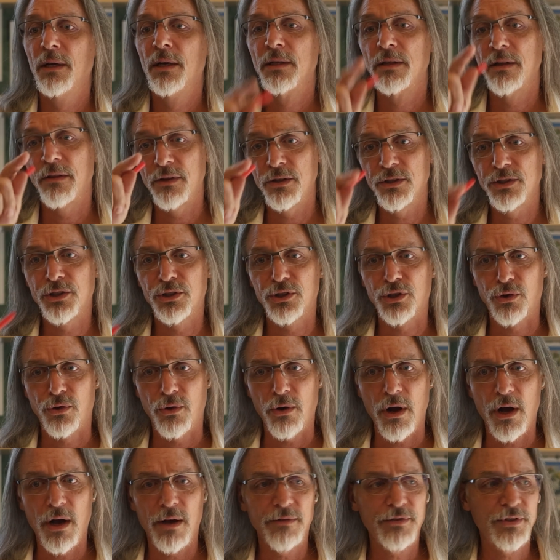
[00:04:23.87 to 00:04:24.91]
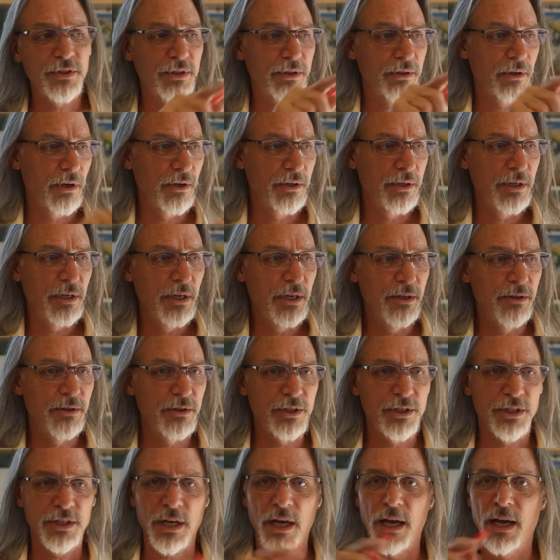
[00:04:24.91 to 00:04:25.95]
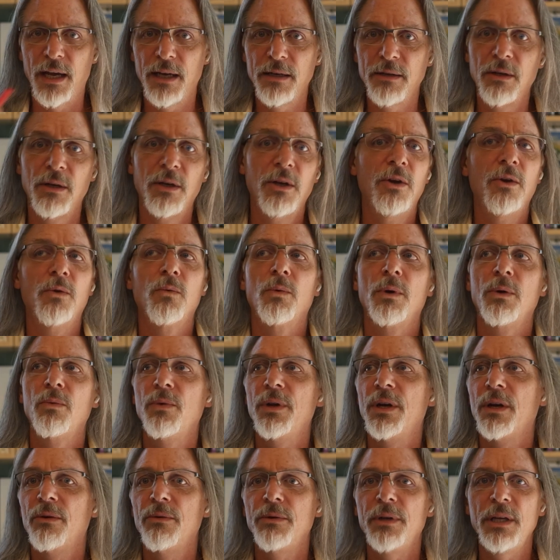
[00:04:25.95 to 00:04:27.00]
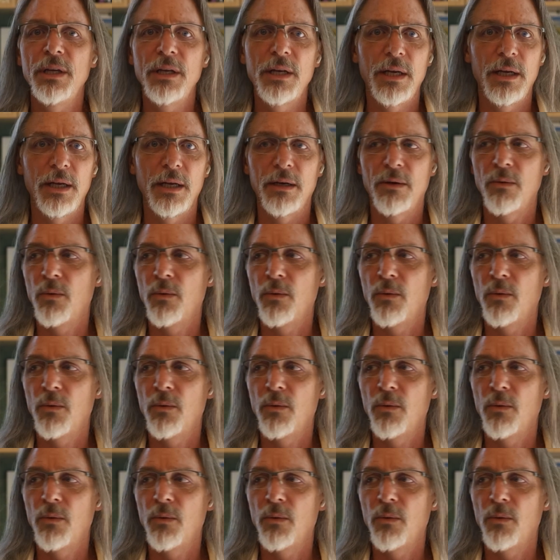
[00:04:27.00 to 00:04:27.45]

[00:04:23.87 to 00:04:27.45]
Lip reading: And then there's troughs on either side when we don't need heat,